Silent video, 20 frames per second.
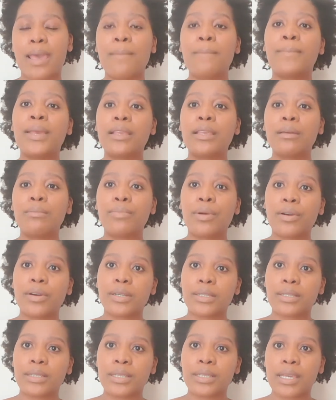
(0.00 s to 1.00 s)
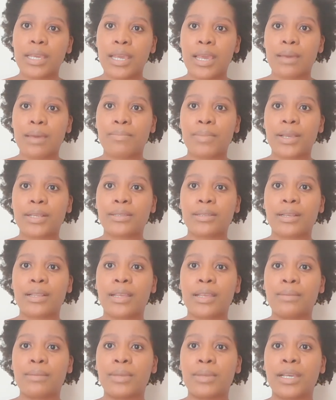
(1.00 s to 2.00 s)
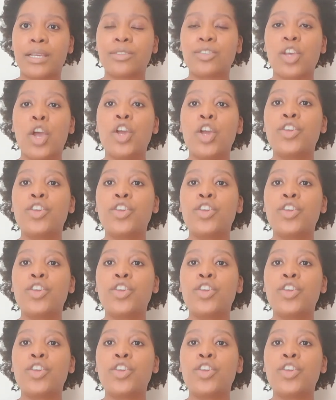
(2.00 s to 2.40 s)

Medium porosity hair basically means